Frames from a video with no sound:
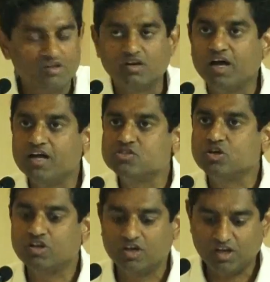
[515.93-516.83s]
lands
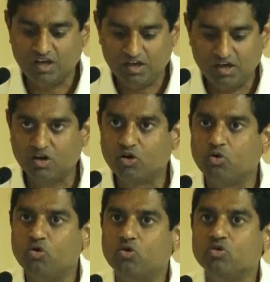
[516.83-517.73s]
on the green and
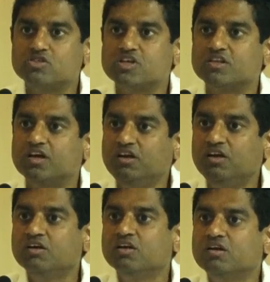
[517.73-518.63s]
rolls and then